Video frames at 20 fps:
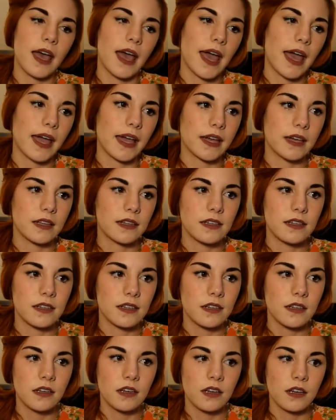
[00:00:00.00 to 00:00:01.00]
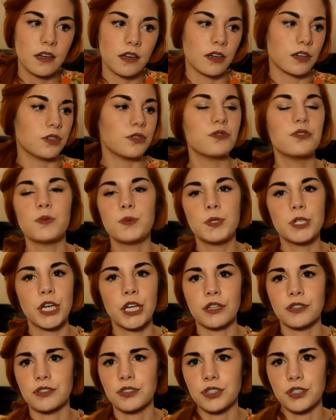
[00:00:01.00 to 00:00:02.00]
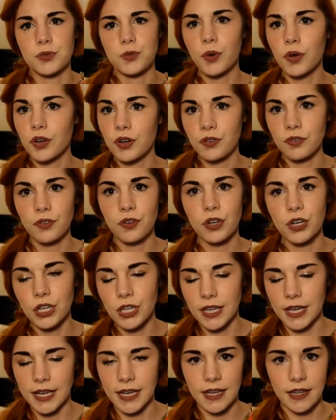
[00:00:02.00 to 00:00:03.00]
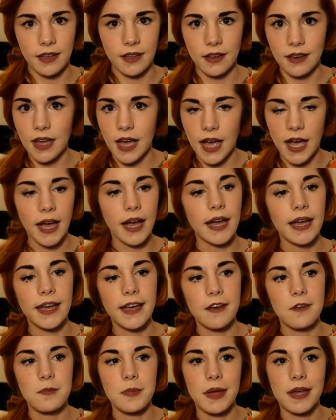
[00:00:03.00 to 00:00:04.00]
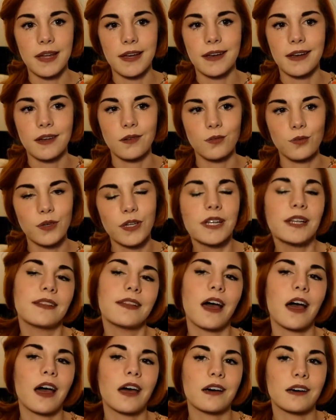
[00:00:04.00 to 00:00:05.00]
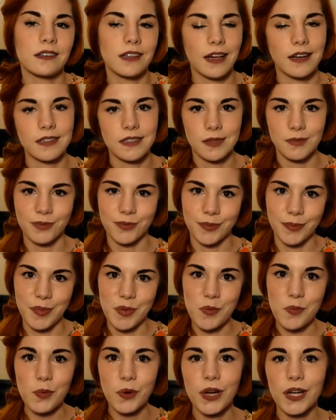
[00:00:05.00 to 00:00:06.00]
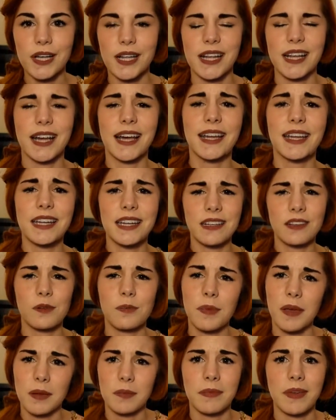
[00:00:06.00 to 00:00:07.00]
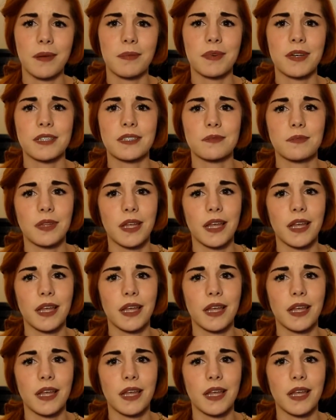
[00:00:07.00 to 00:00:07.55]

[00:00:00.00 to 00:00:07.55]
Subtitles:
and her YouTube channel is just wonderful, and I have been reading that a lot of times when I'm at work, and it kind of needs to pick me up because I'm